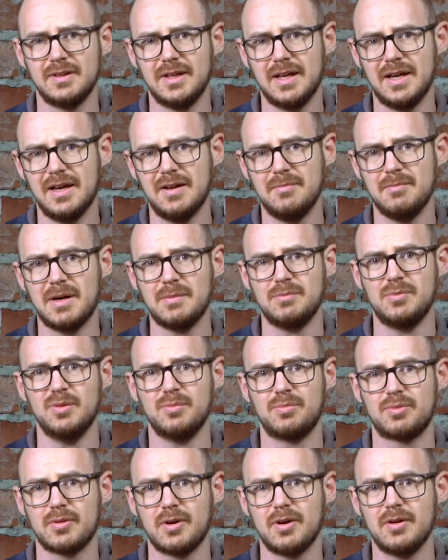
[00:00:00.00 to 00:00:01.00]
MacBook
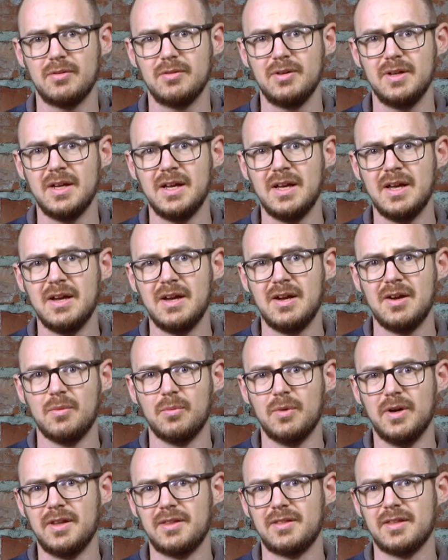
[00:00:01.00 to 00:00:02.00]
Pro
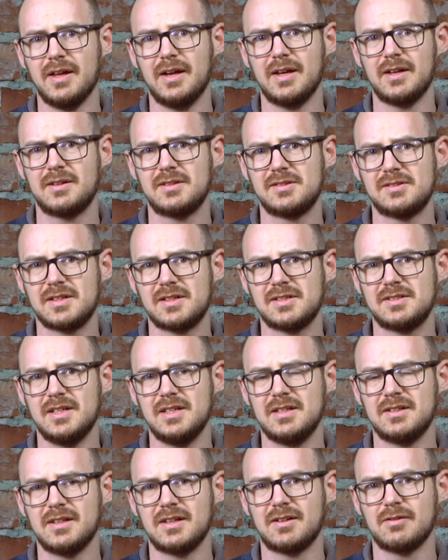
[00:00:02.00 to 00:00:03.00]
with like
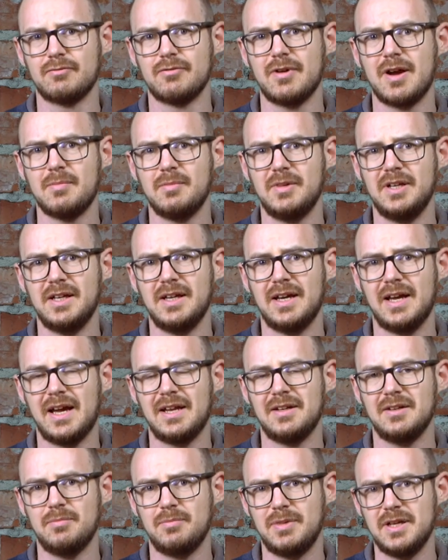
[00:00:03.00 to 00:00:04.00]
16 gig of RAM in it
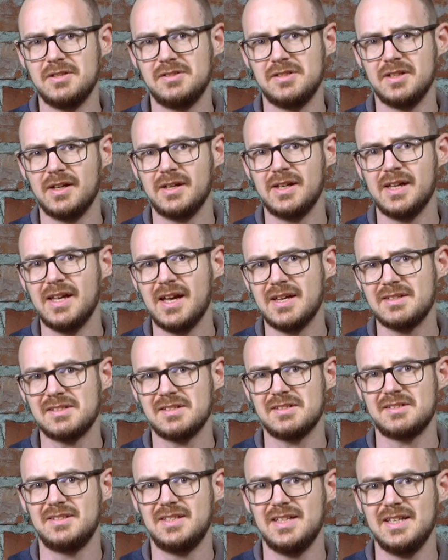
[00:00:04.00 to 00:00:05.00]
and a PCIe
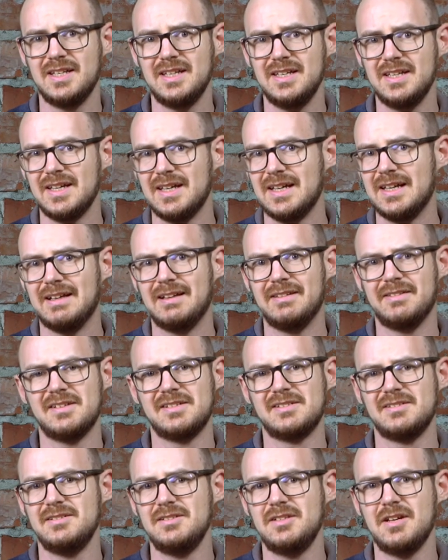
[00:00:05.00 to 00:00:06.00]
SSD,
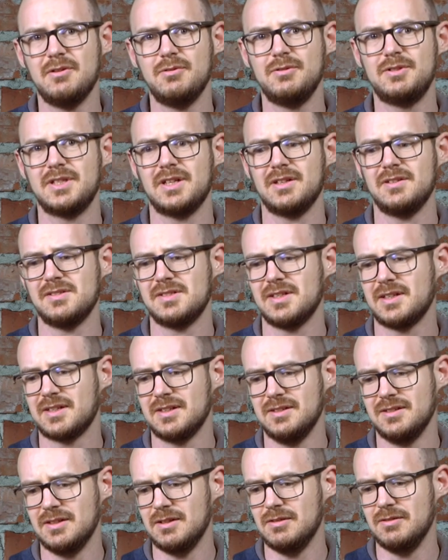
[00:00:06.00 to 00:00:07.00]
there's no chance I
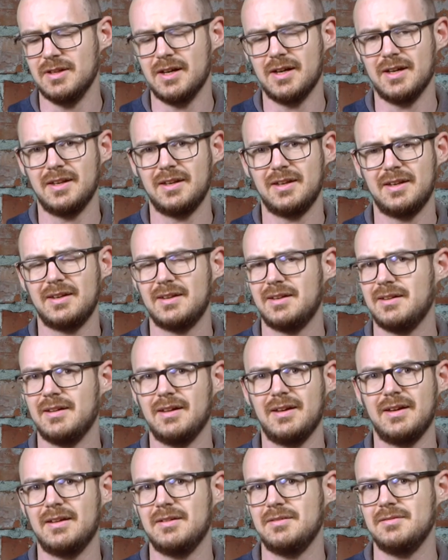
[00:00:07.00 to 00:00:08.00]
can do that.
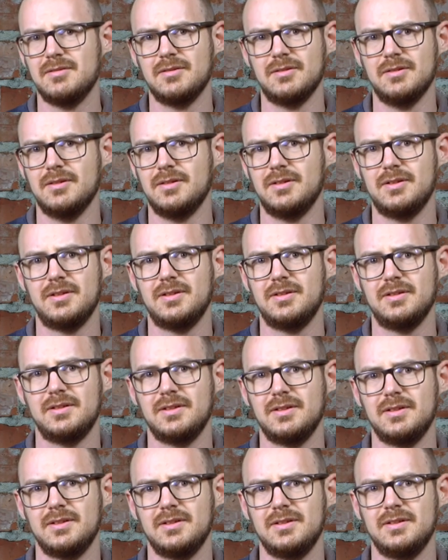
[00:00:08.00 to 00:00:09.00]
Like,
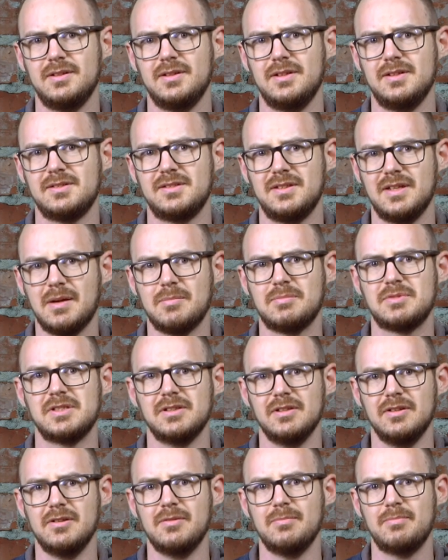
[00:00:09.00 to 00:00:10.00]
it's an
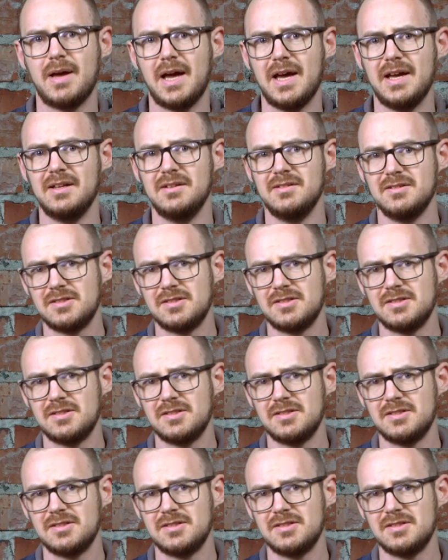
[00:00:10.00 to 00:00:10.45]
absolute pain.